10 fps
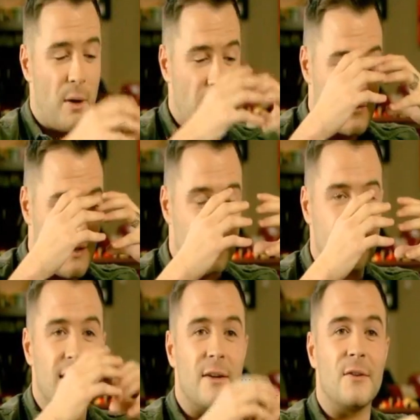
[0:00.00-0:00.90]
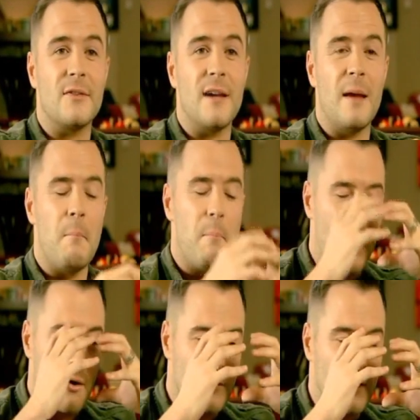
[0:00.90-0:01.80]
bursting into tears. I
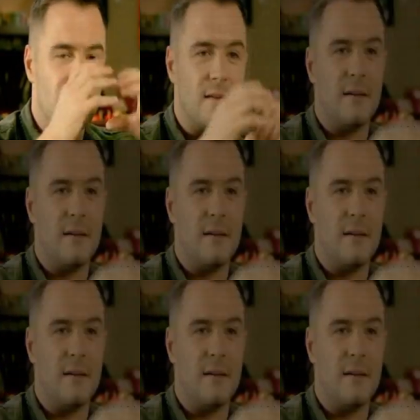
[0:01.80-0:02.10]
burst into